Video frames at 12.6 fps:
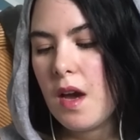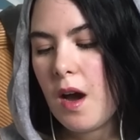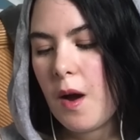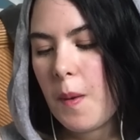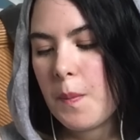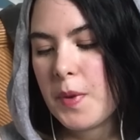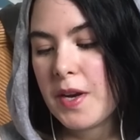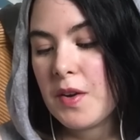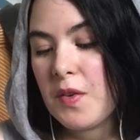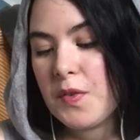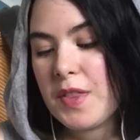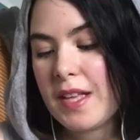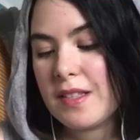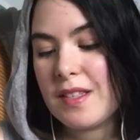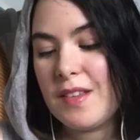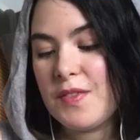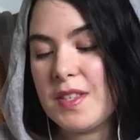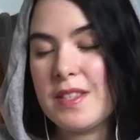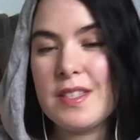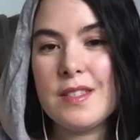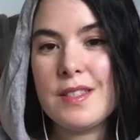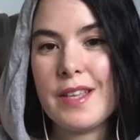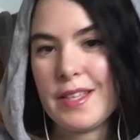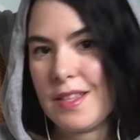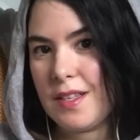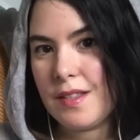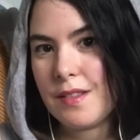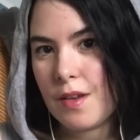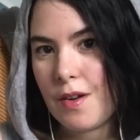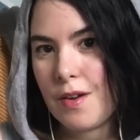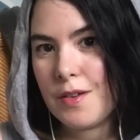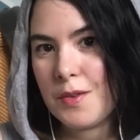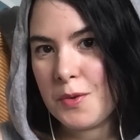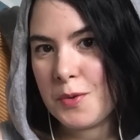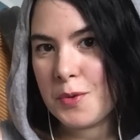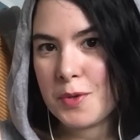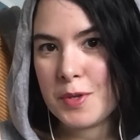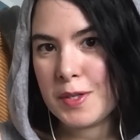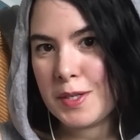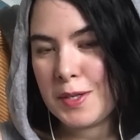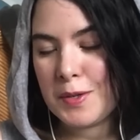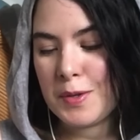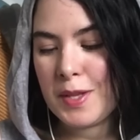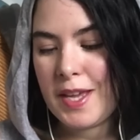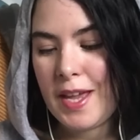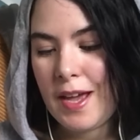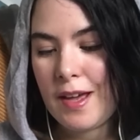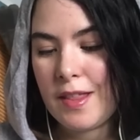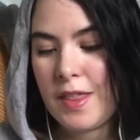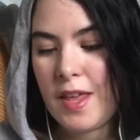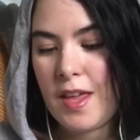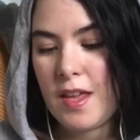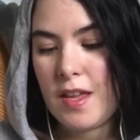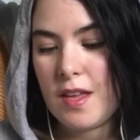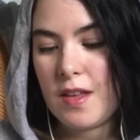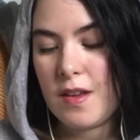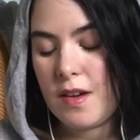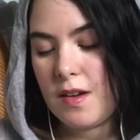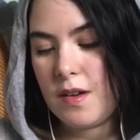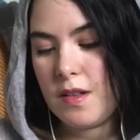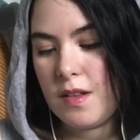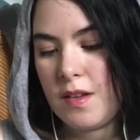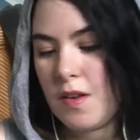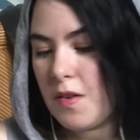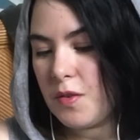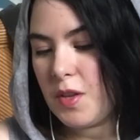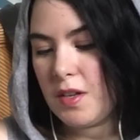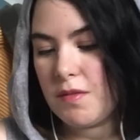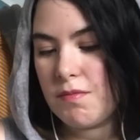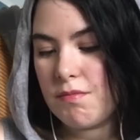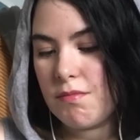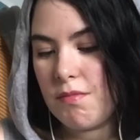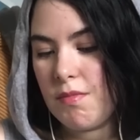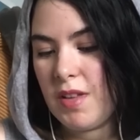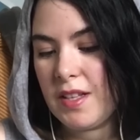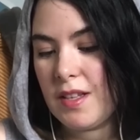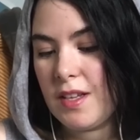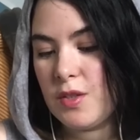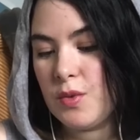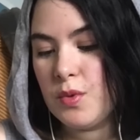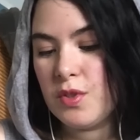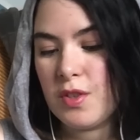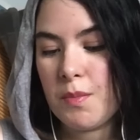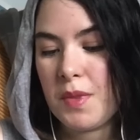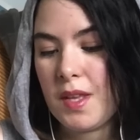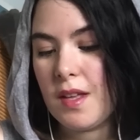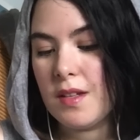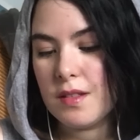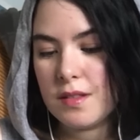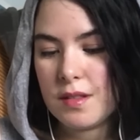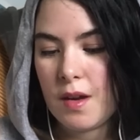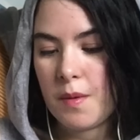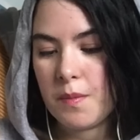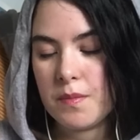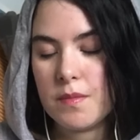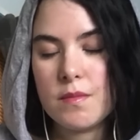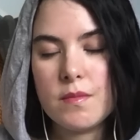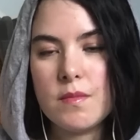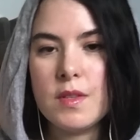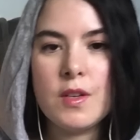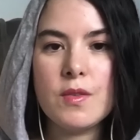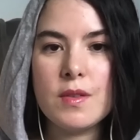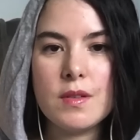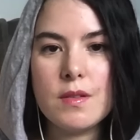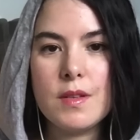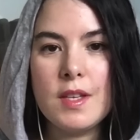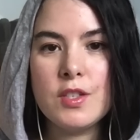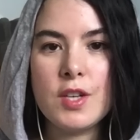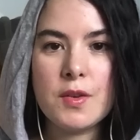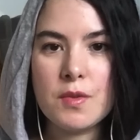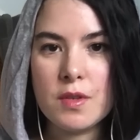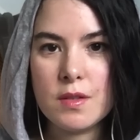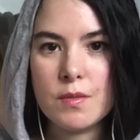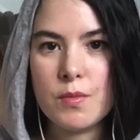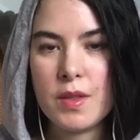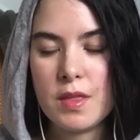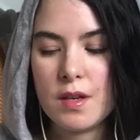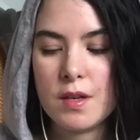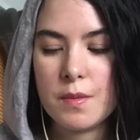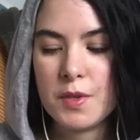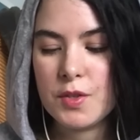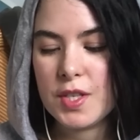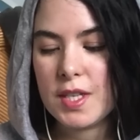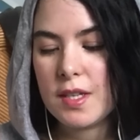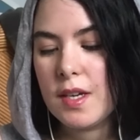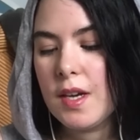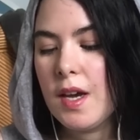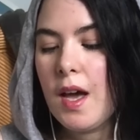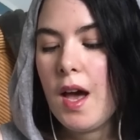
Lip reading: But I don't know if it's just like this song or, you know, they do something else, you know, in general with their music.